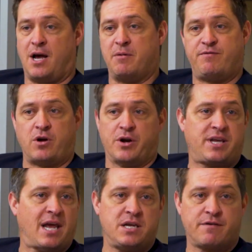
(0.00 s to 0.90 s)
If you go to
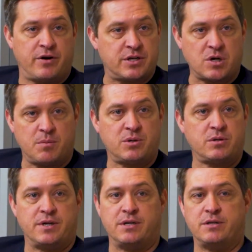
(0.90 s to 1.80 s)
Kenya, for example,
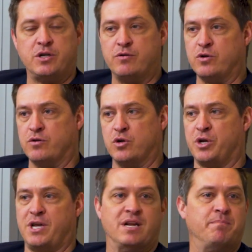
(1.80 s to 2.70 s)
then you're
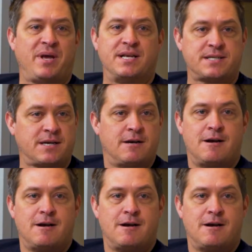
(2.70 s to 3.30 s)
looking at M-Pesa,